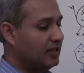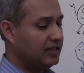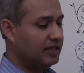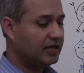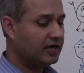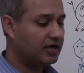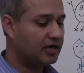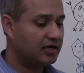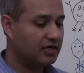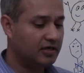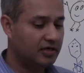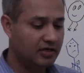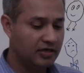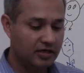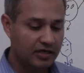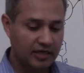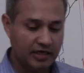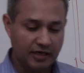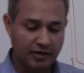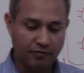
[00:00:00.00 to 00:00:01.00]
there are
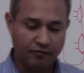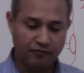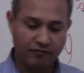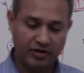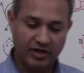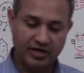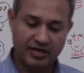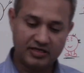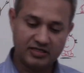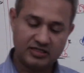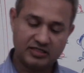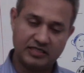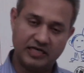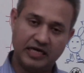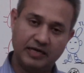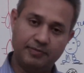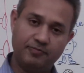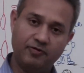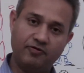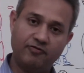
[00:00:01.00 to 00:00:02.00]
various
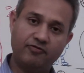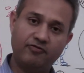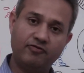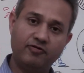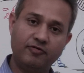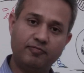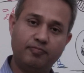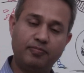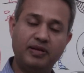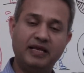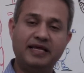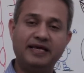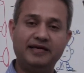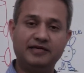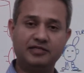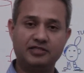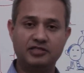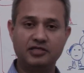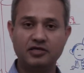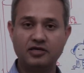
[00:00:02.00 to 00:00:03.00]
type of
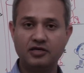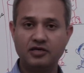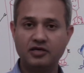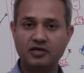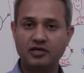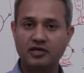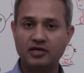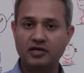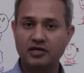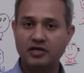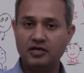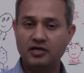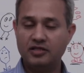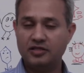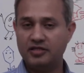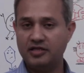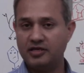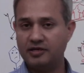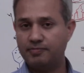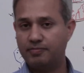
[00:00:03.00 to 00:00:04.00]
players.
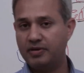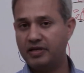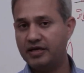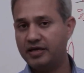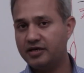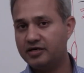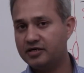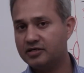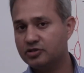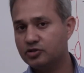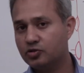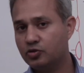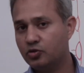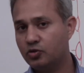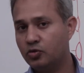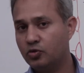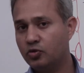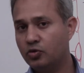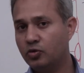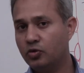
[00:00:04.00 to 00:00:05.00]
There are players
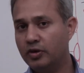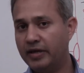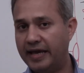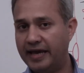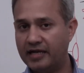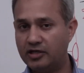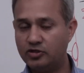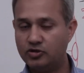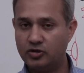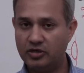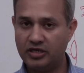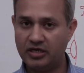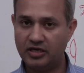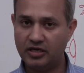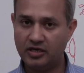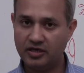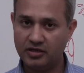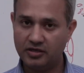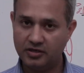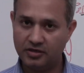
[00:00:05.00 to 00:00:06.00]
who
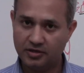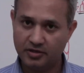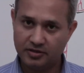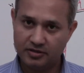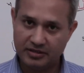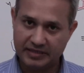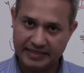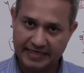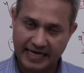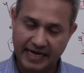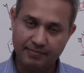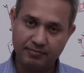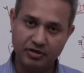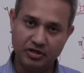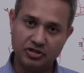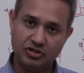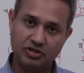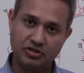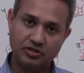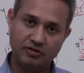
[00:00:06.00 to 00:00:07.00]
actually
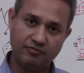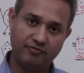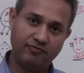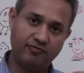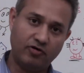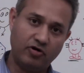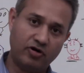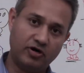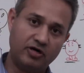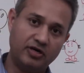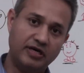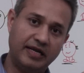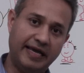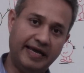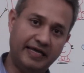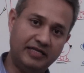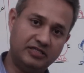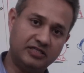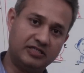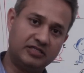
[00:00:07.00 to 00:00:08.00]
damage the foreign
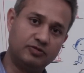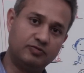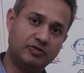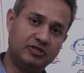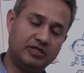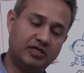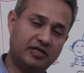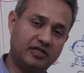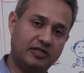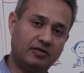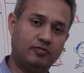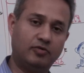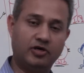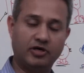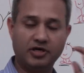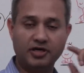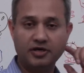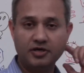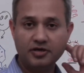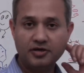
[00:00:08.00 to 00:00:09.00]
agents which are in the
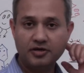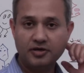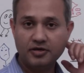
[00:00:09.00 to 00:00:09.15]
body.